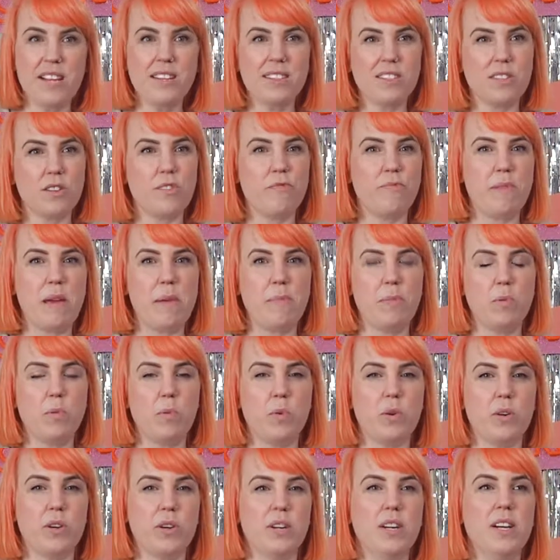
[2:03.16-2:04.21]
so if people
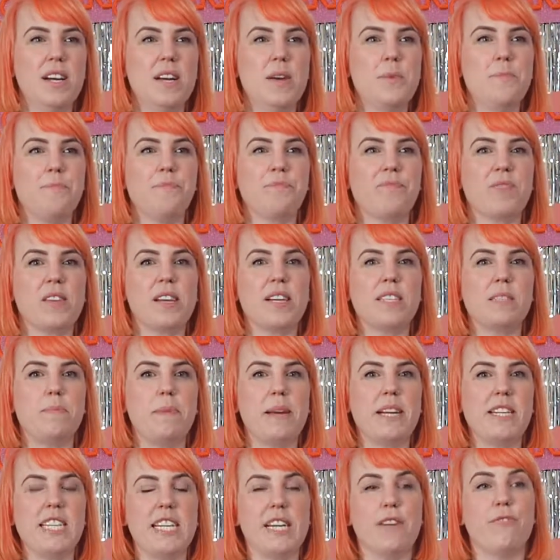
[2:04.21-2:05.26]
were
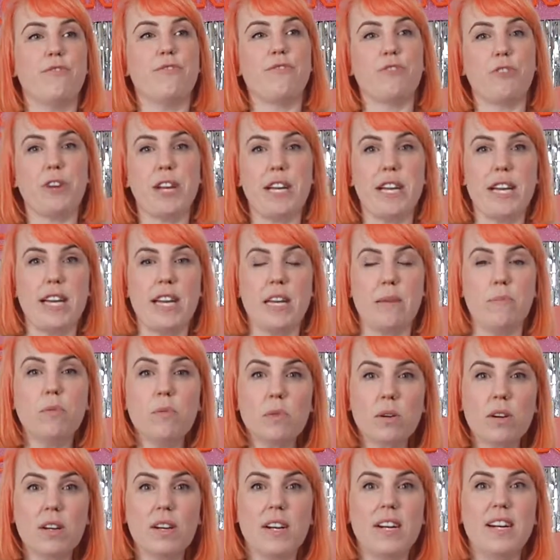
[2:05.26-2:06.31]
expecting a free
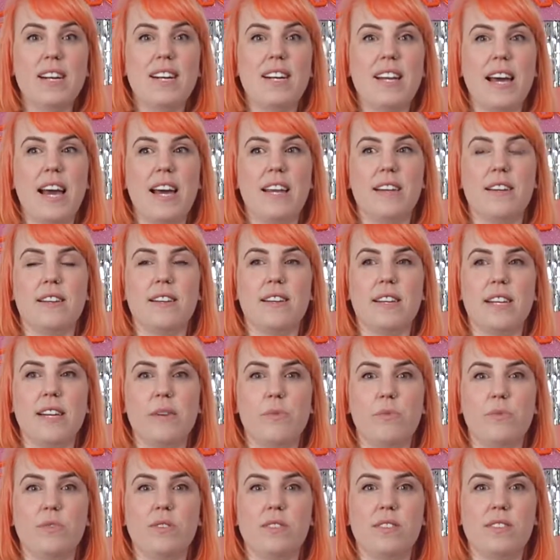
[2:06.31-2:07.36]
ebook and
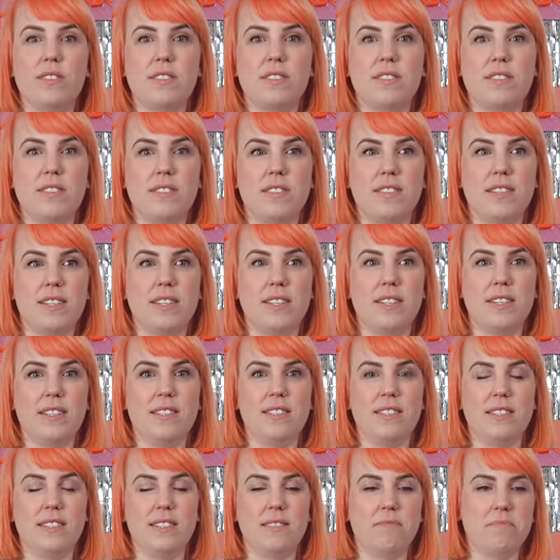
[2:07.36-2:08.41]
it was
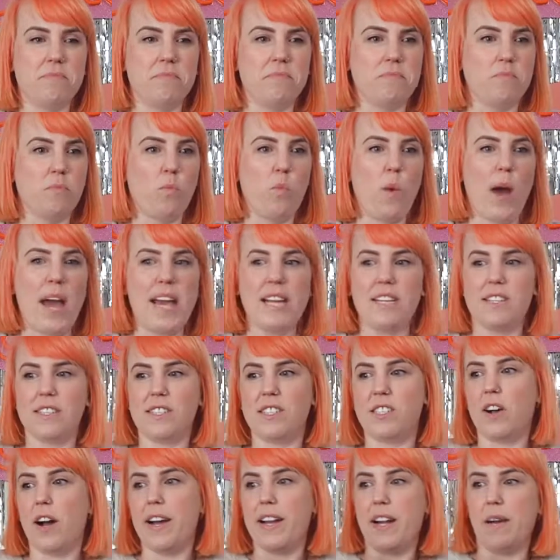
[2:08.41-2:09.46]
a way to
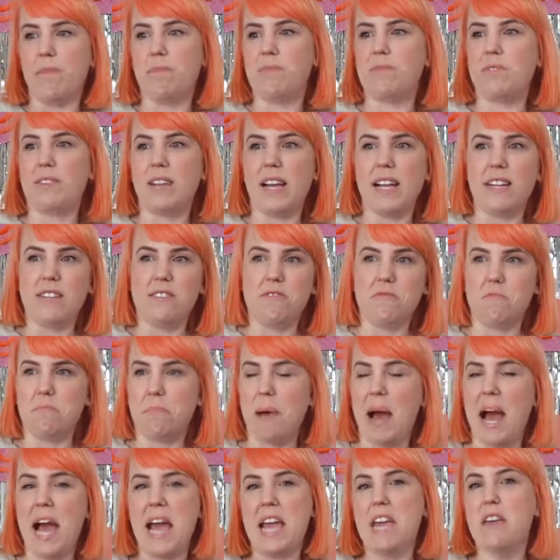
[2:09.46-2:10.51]
sign up and
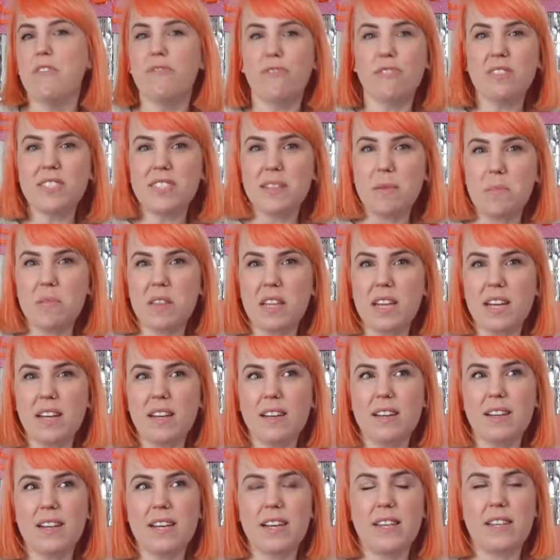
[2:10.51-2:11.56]
pay for
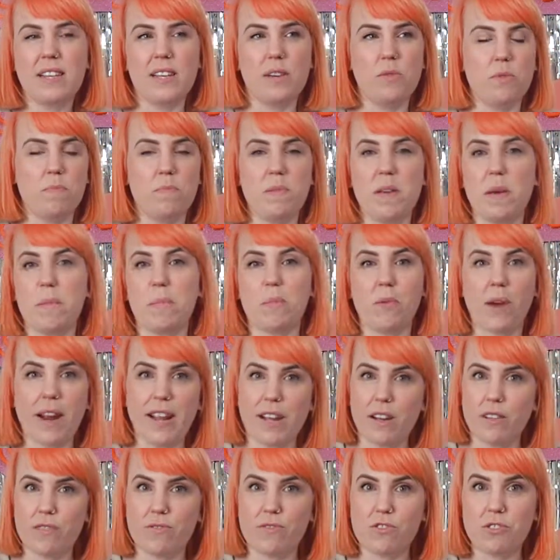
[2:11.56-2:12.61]
something, it would be a
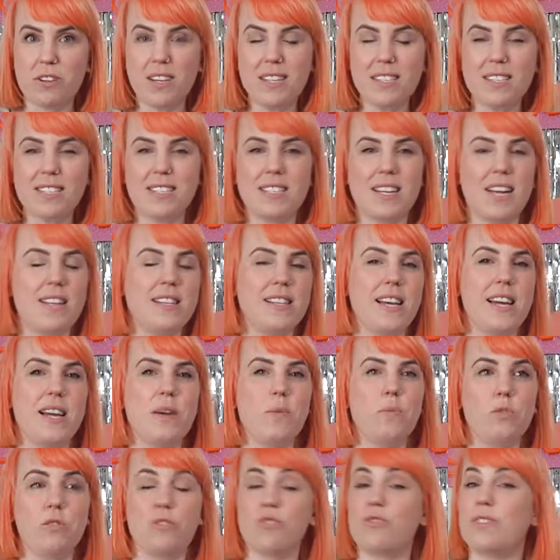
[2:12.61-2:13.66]
break of trust and they
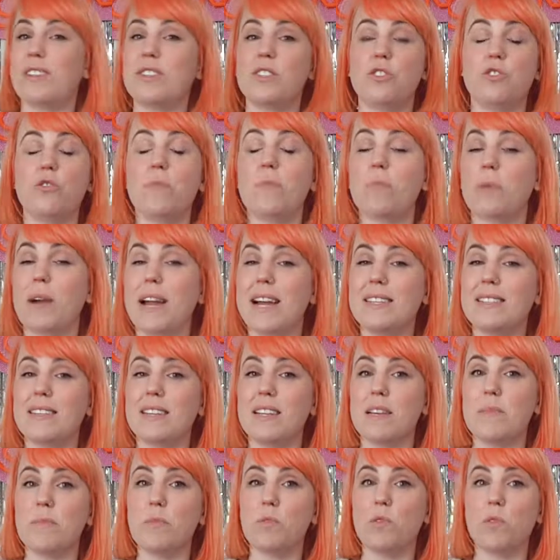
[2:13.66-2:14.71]
wouldn't trust your brand
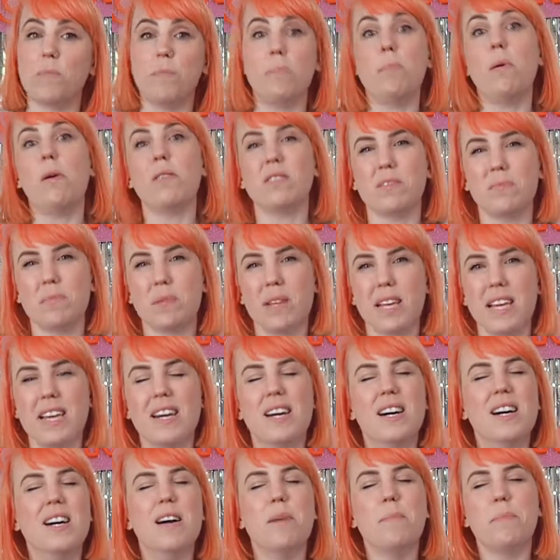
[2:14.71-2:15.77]
anymore, possibly.
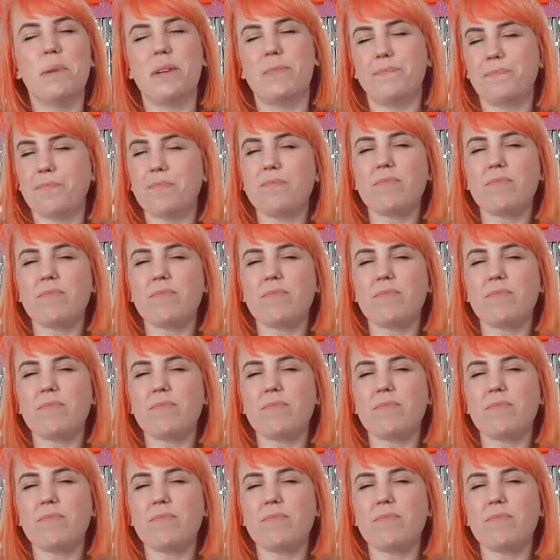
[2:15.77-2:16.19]
But